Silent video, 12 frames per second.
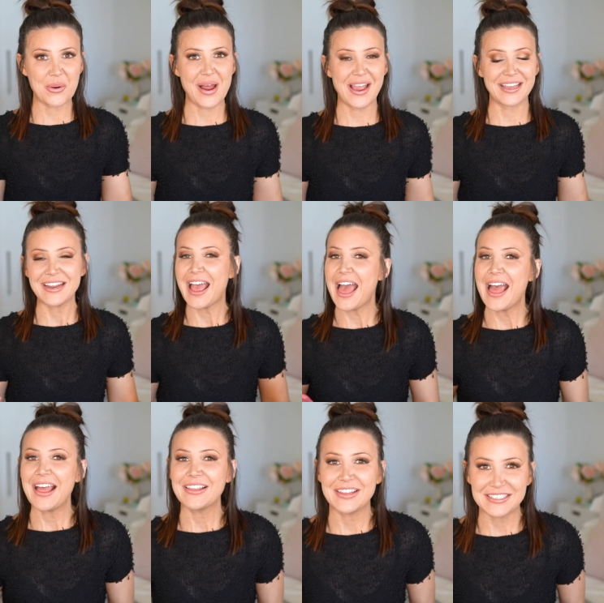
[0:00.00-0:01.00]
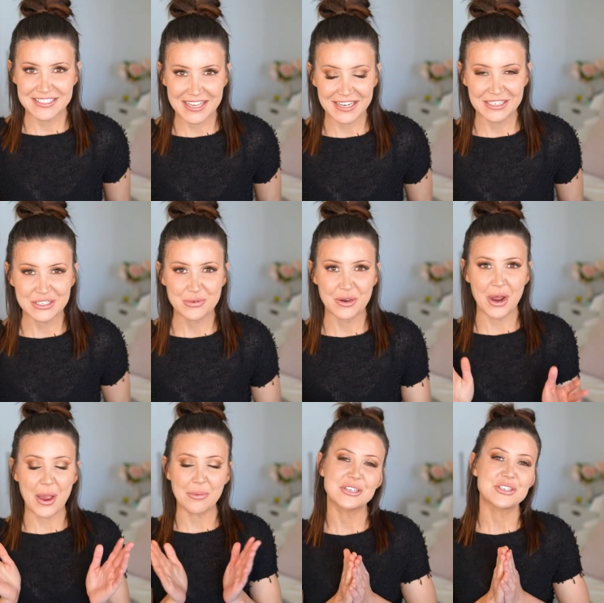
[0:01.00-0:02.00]
All right, let's get into it.
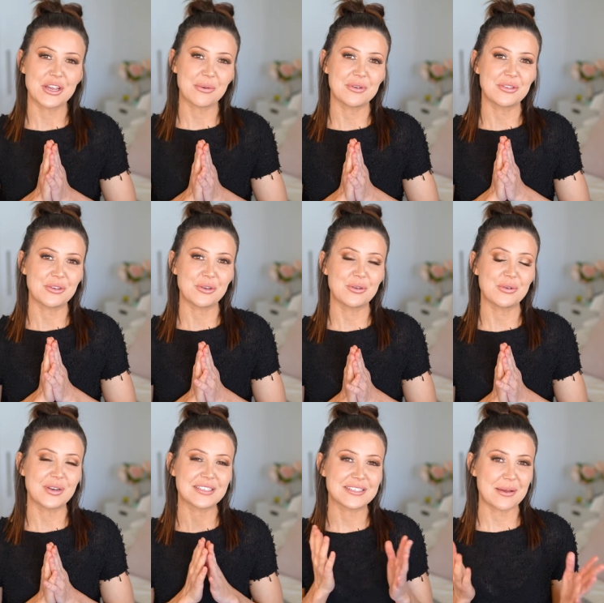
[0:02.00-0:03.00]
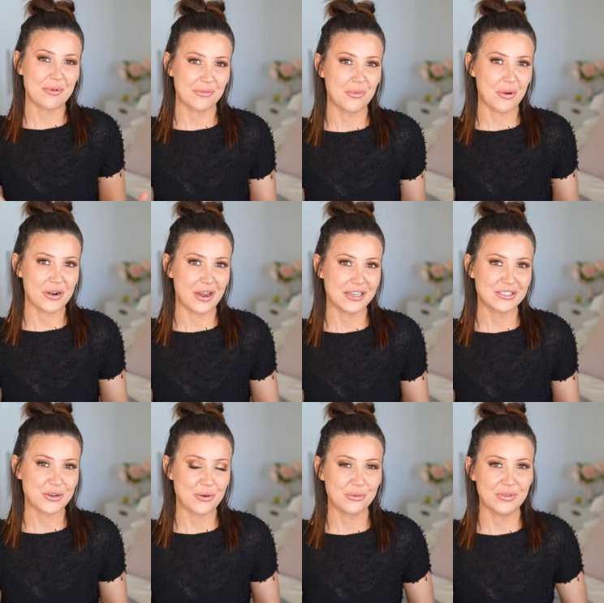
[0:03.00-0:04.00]
I want to share with you some of what I
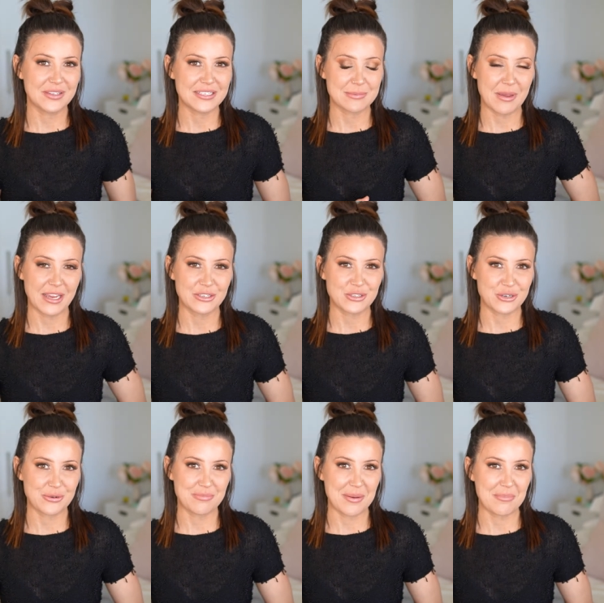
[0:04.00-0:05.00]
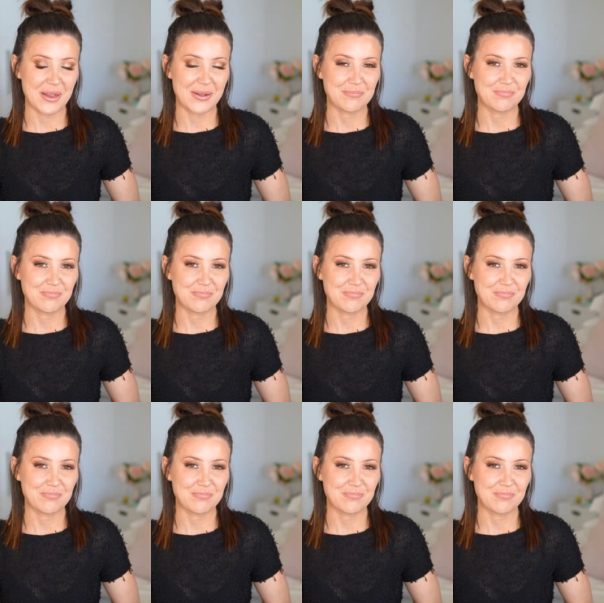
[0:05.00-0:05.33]
told this Patreon member.